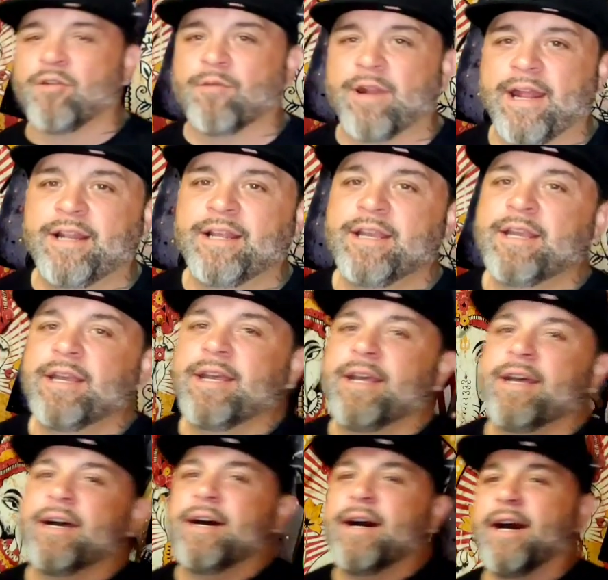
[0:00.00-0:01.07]
All right.
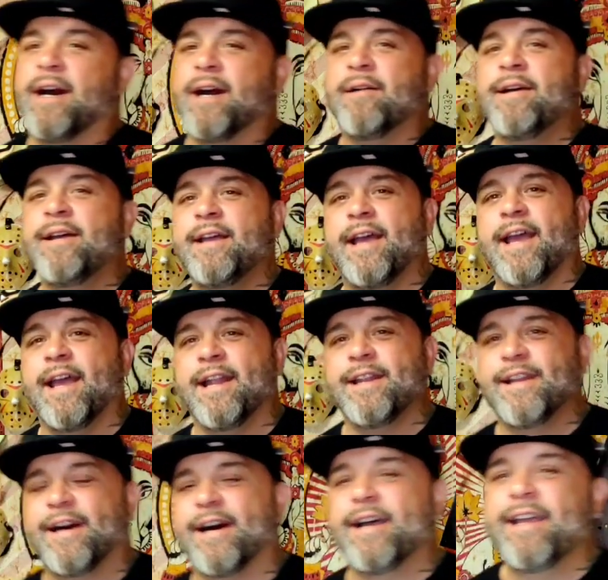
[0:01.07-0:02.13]

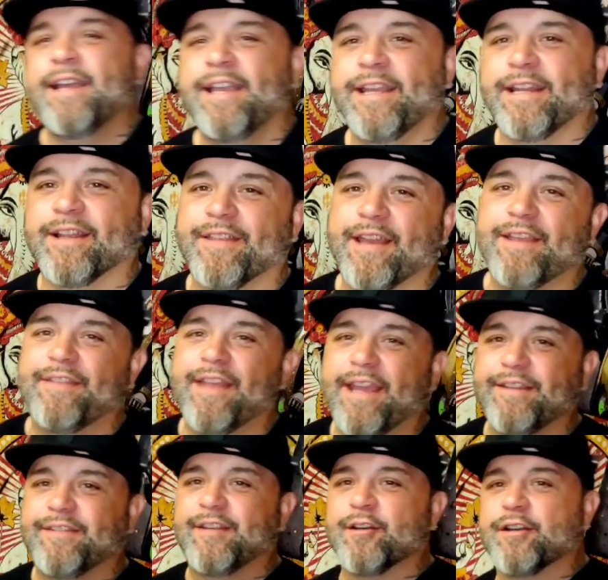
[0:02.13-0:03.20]

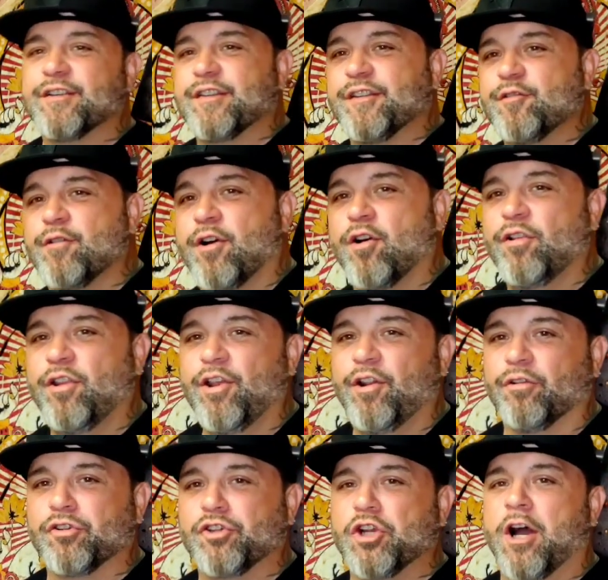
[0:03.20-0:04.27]
They took us through a
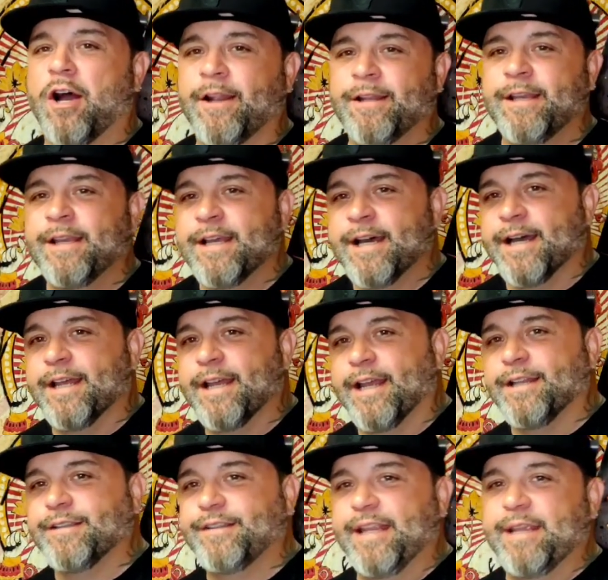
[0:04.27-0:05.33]
little jaunt
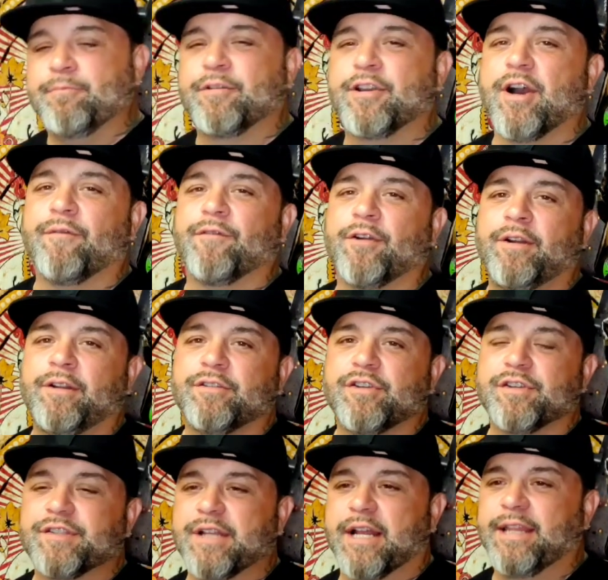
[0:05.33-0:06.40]
in deep cover
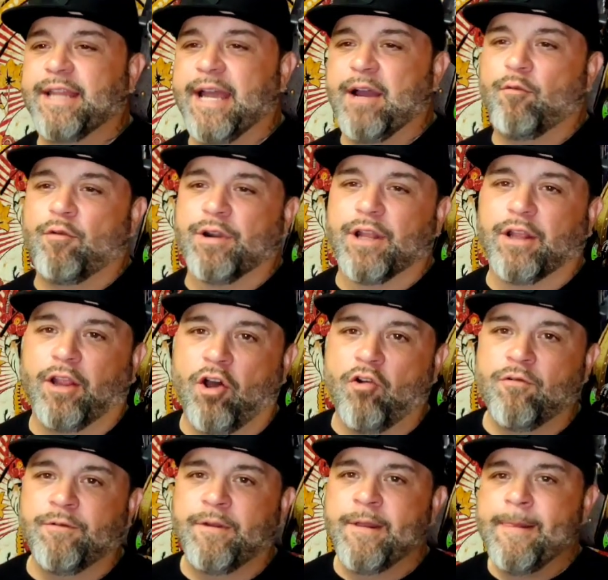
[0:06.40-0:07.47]
just on that one
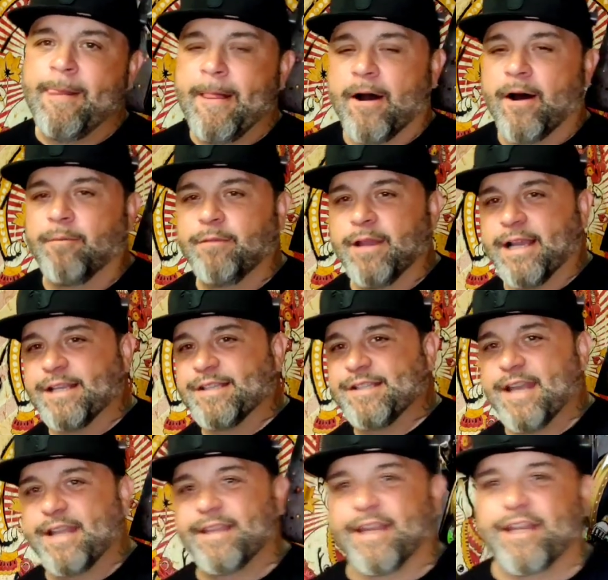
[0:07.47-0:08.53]
alone. Like I
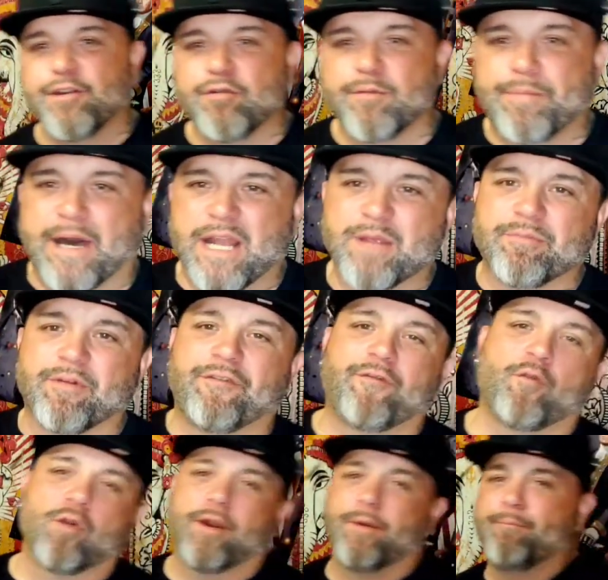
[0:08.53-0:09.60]
said, they knew about it
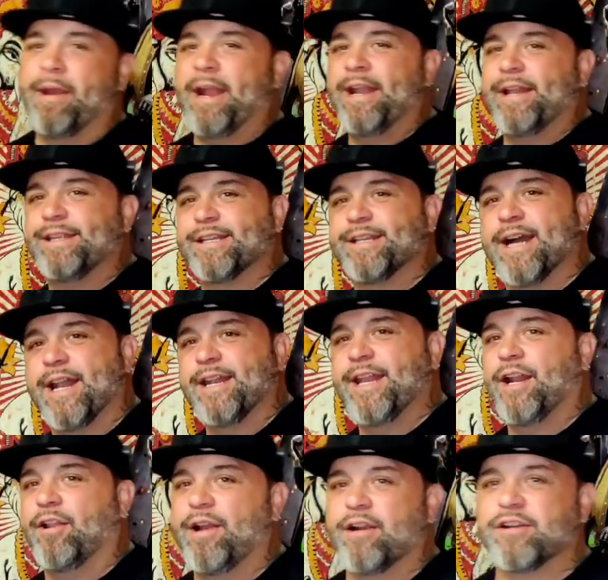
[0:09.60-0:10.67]
before it made it to
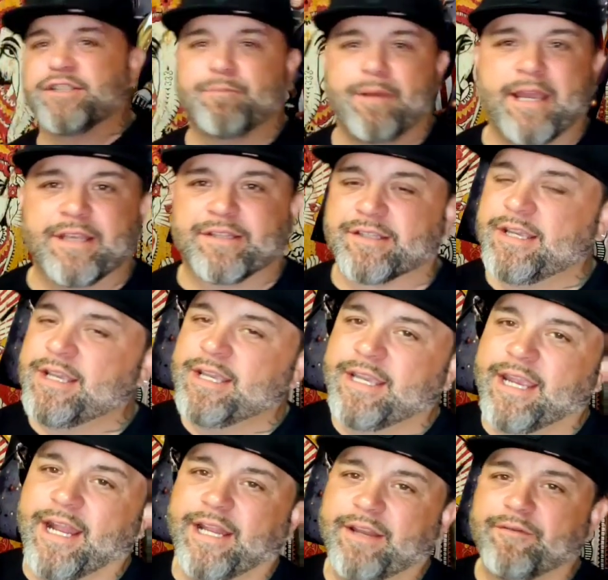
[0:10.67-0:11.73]
continental airspace,
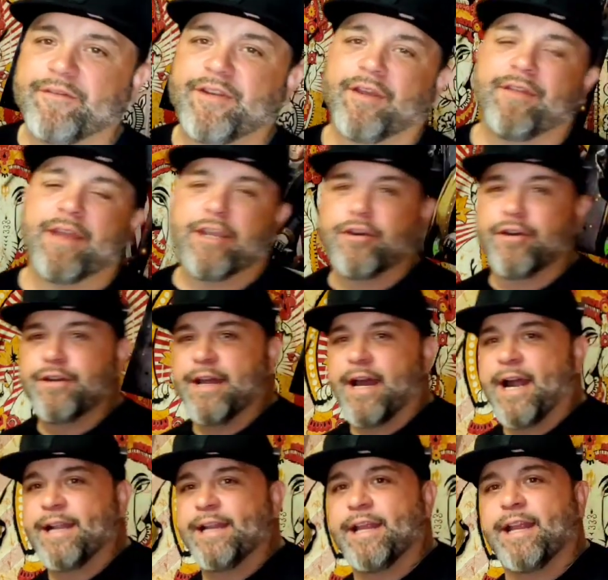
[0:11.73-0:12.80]
hit it until they couldn't
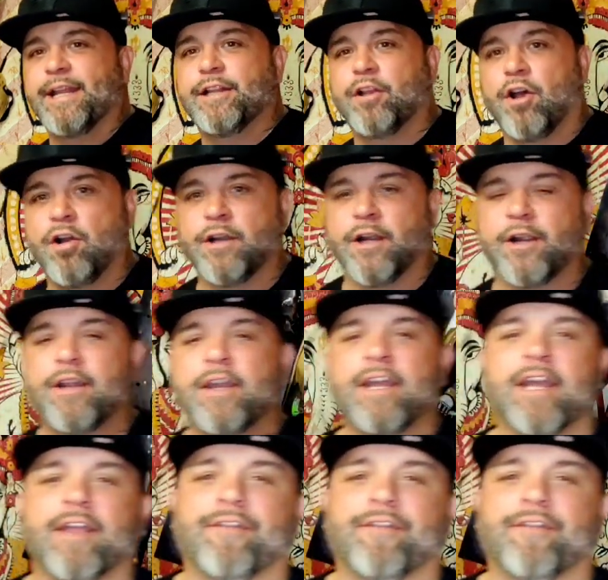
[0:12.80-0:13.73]
hide it any longer.